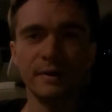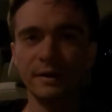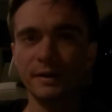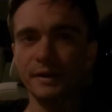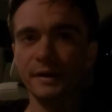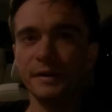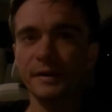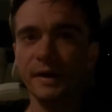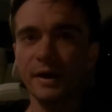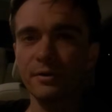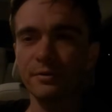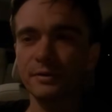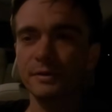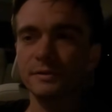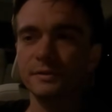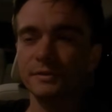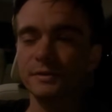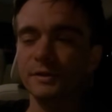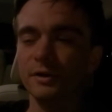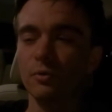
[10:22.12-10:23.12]
know about In-N-Out,
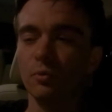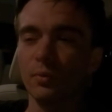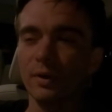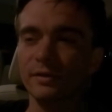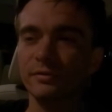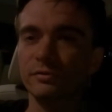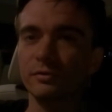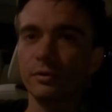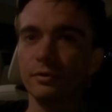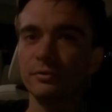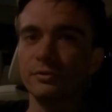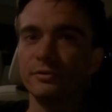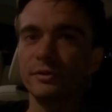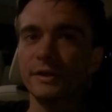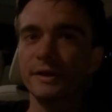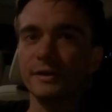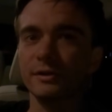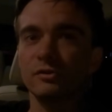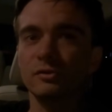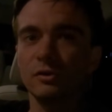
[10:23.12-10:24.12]
because it's like a West Coast
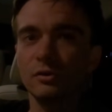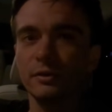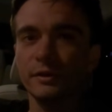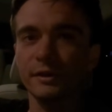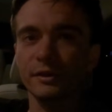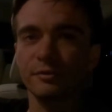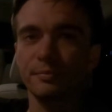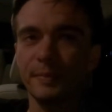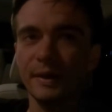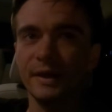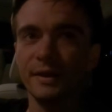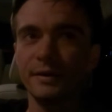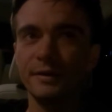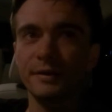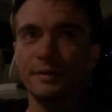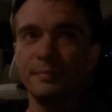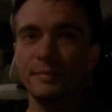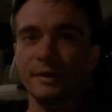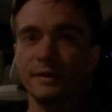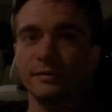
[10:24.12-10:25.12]
thing, it's slowly
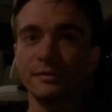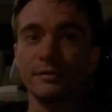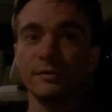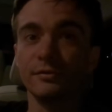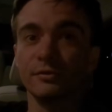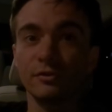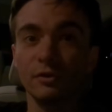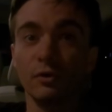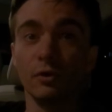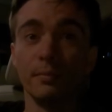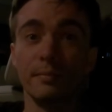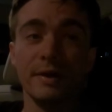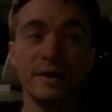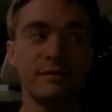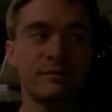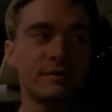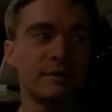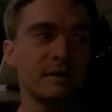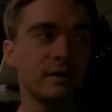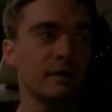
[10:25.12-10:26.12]
expanding because it's so
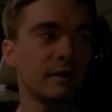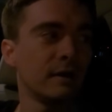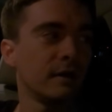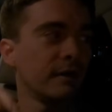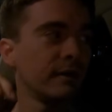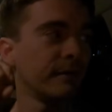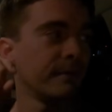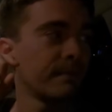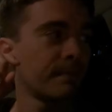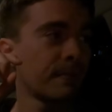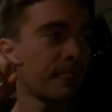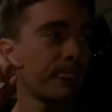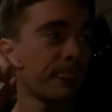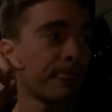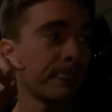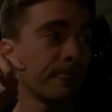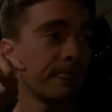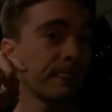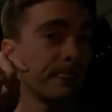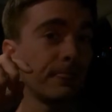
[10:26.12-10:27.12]
amazing.
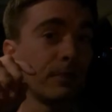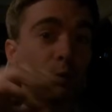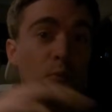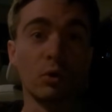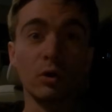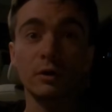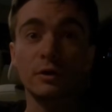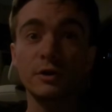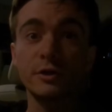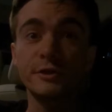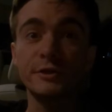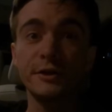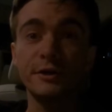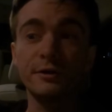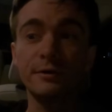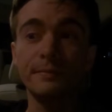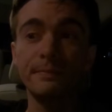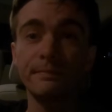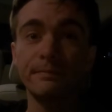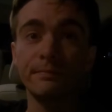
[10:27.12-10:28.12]
The workers
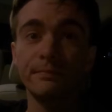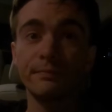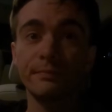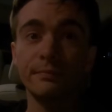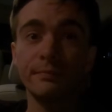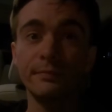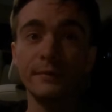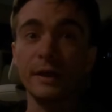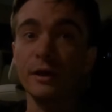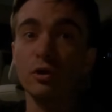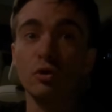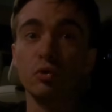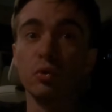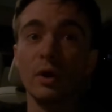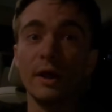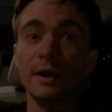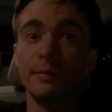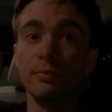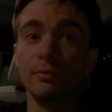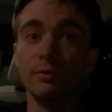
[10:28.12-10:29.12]
here,
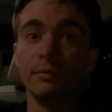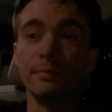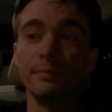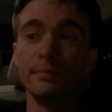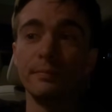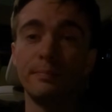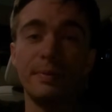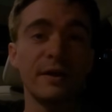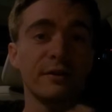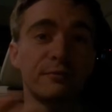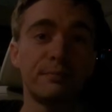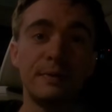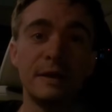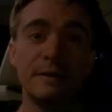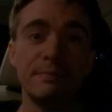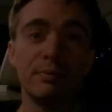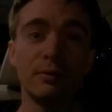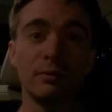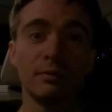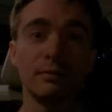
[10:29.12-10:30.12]
incredible. Best
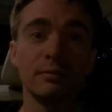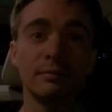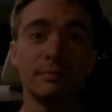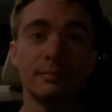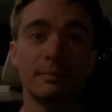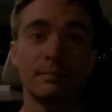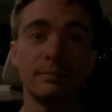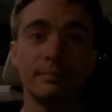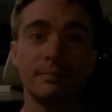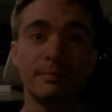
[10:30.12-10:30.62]
people,